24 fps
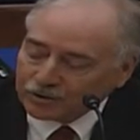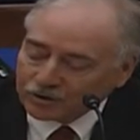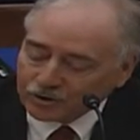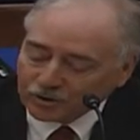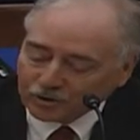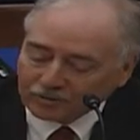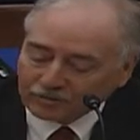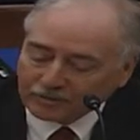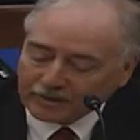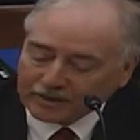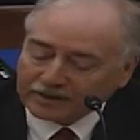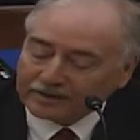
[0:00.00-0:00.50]

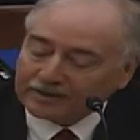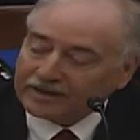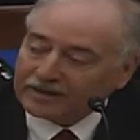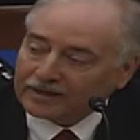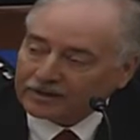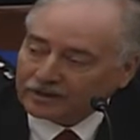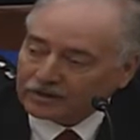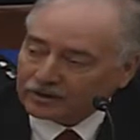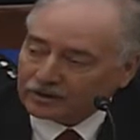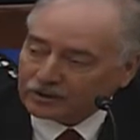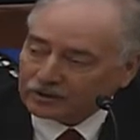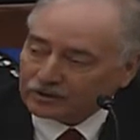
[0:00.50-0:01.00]

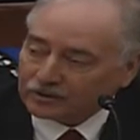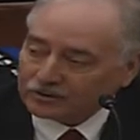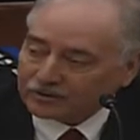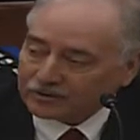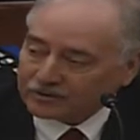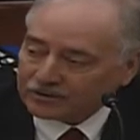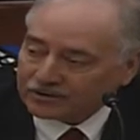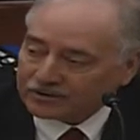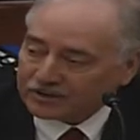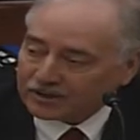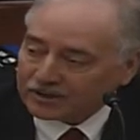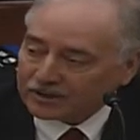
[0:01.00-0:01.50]
geomagnetic
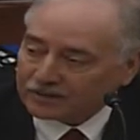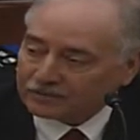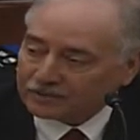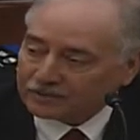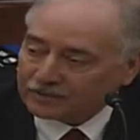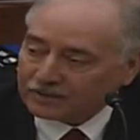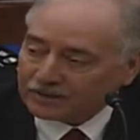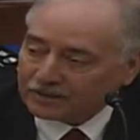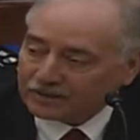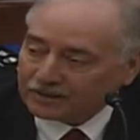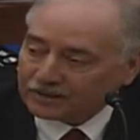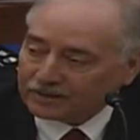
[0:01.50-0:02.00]
currents set up
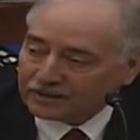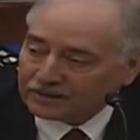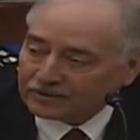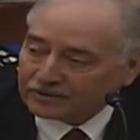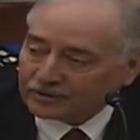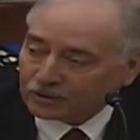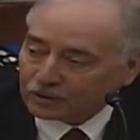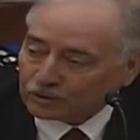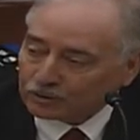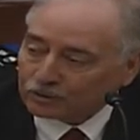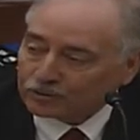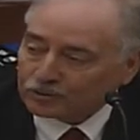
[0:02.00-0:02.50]
in
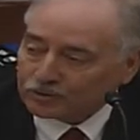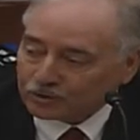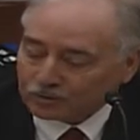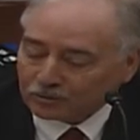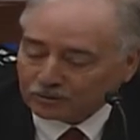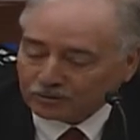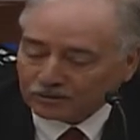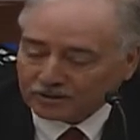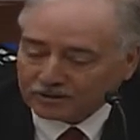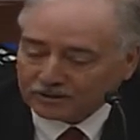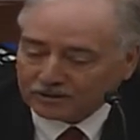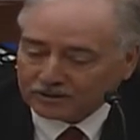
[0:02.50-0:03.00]
the Earth's
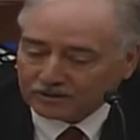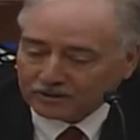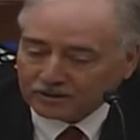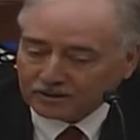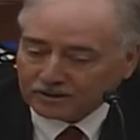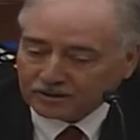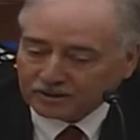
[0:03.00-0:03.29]
crust.